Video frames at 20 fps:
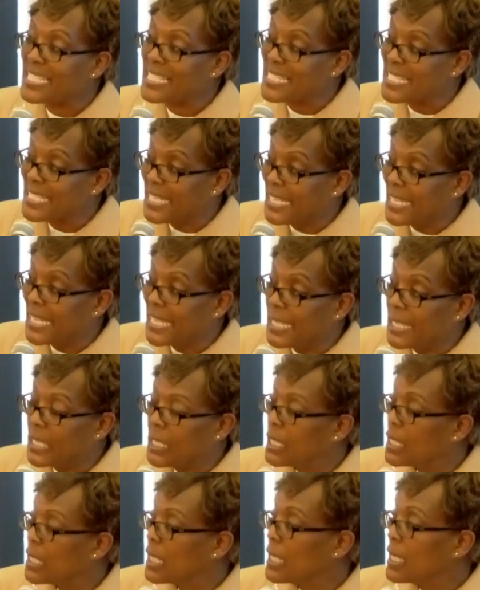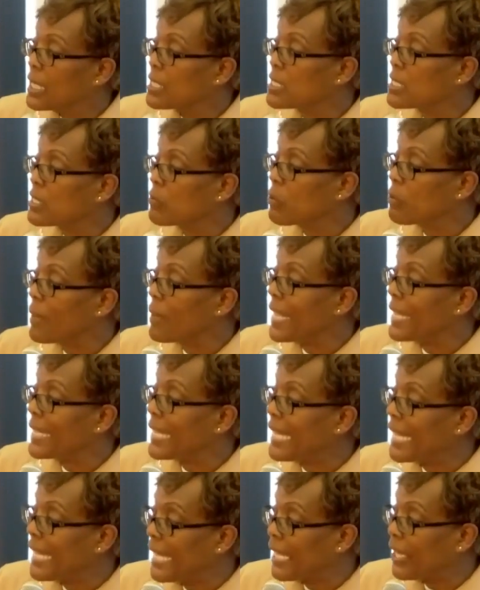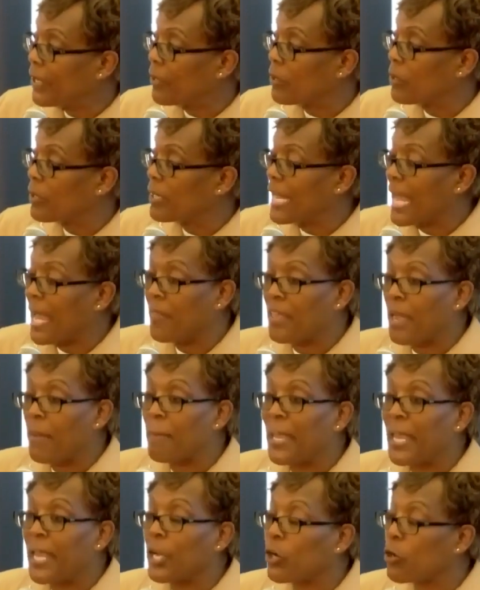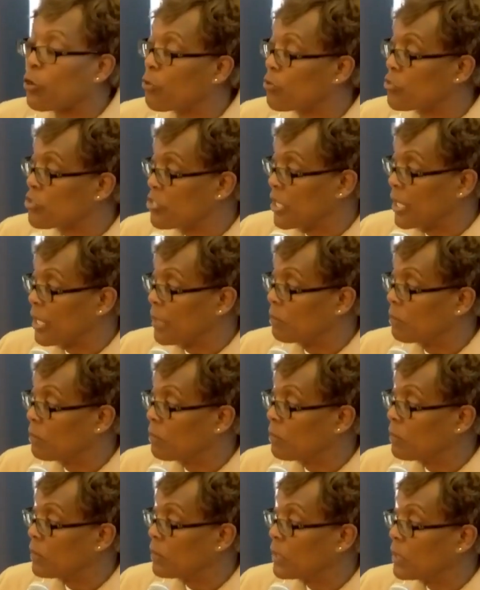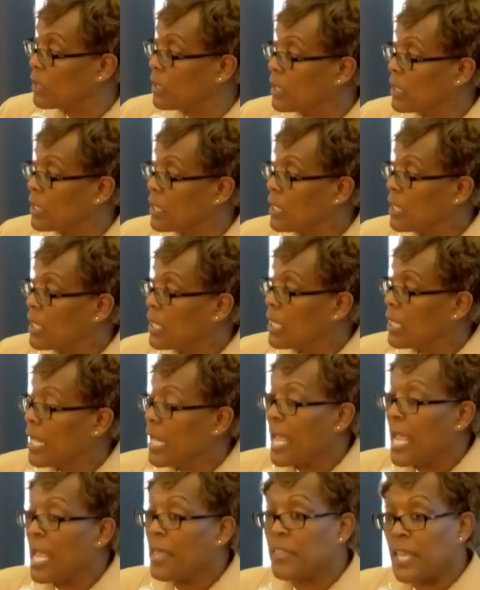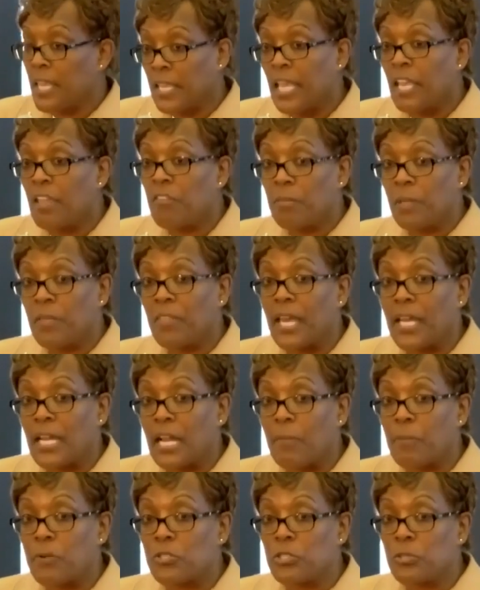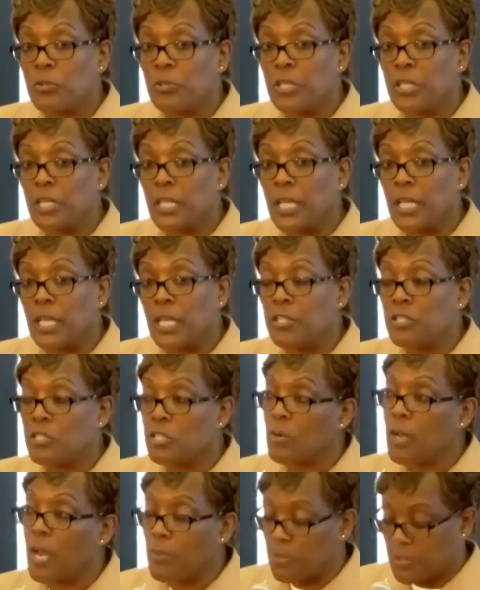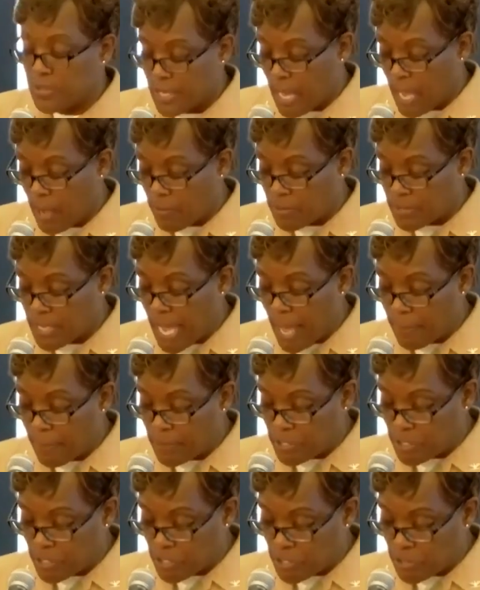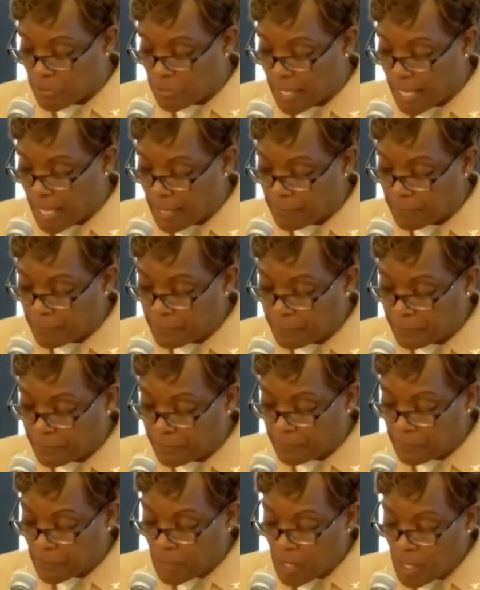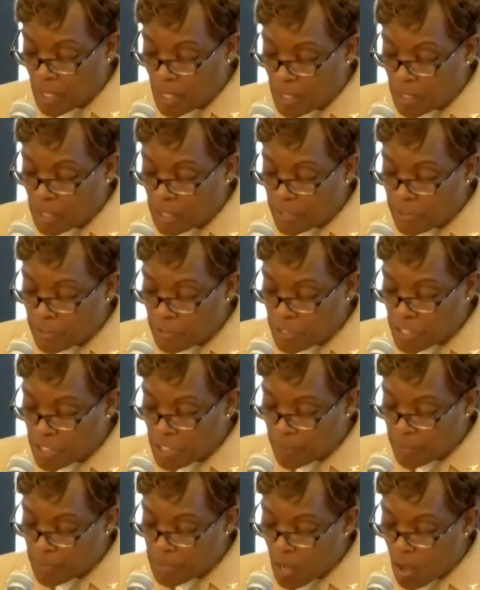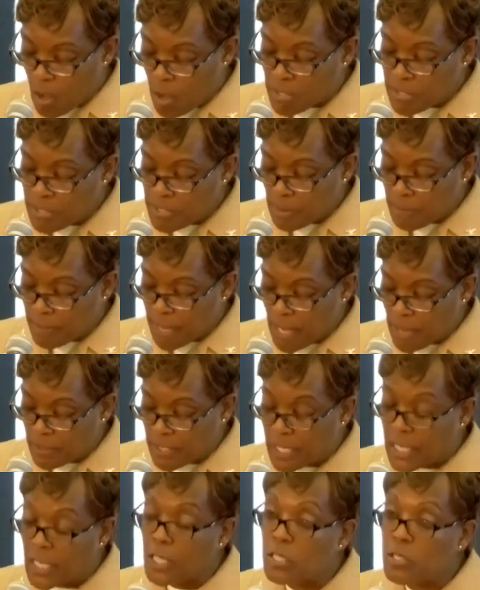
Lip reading: might see and someone might hear and how that may encourage them. And they gave me that opportunity. And so I was happy to do that. Leadership is also about